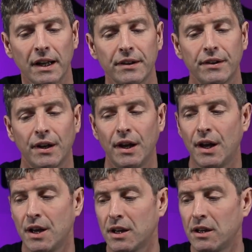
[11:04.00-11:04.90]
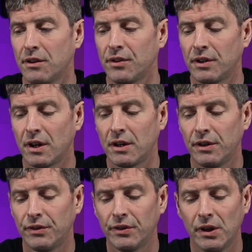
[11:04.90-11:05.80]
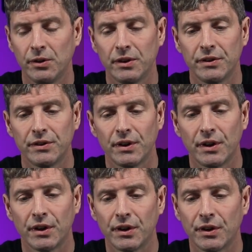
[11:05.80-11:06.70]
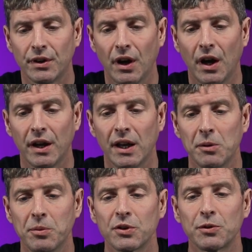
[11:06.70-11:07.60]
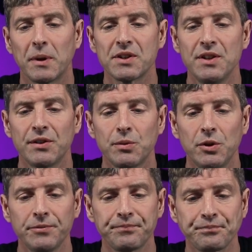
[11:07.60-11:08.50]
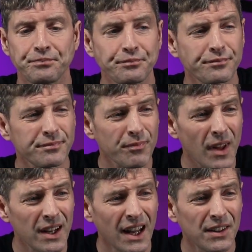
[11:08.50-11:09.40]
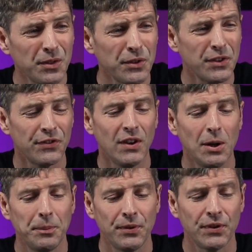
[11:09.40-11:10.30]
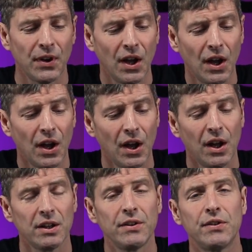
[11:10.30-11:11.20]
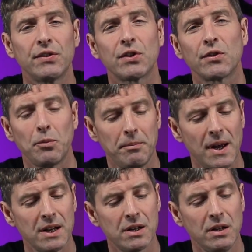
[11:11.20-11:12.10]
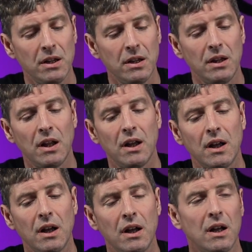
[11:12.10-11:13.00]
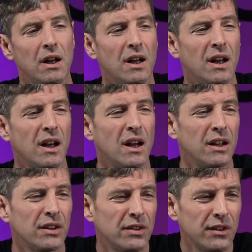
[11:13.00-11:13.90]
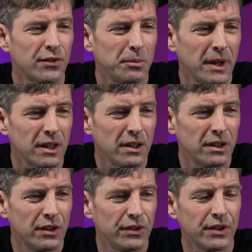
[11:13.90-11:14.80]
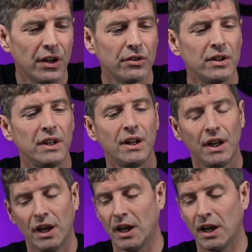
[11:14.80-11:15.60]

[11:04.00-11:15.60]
that, given that it's sold as a high output specialist one. Next was the Philips. This is sort of a medical, you can see, for medical use only,